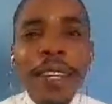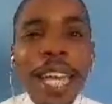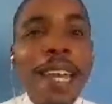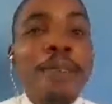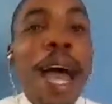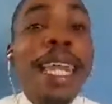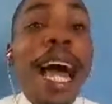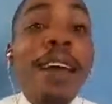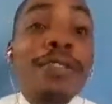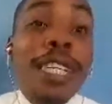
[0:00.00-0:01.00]
in my
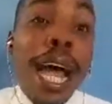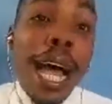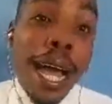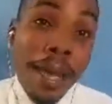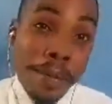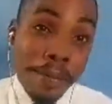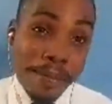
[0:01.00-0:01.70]
lifetime,